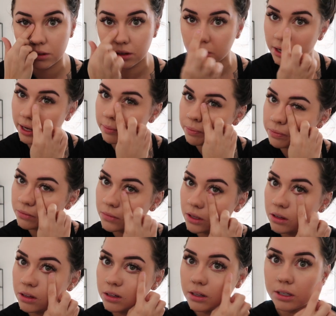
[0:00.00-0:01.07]
Okay,
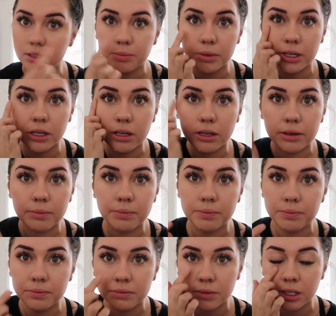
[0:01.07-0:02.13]
I think that's pretty good.
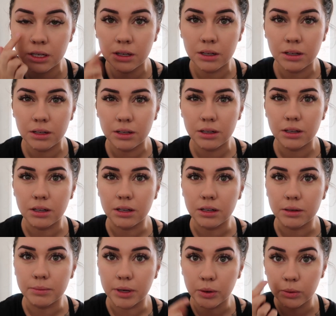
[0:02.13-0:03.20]

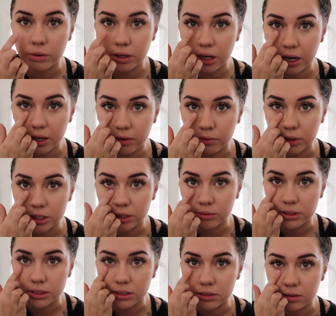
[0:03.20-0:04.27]
I kind of wish it
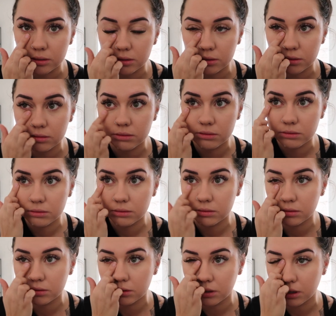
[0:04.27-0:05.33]
was
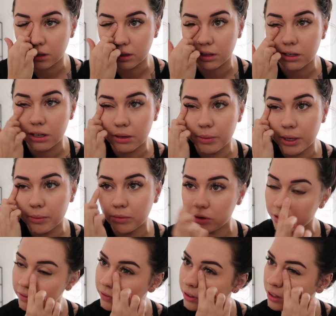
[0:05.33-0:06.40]
a little bit
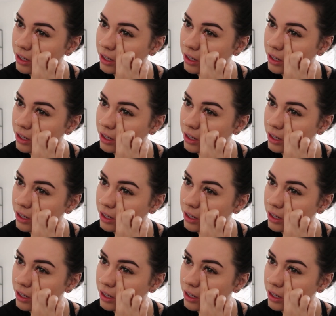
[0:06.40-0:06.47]
more full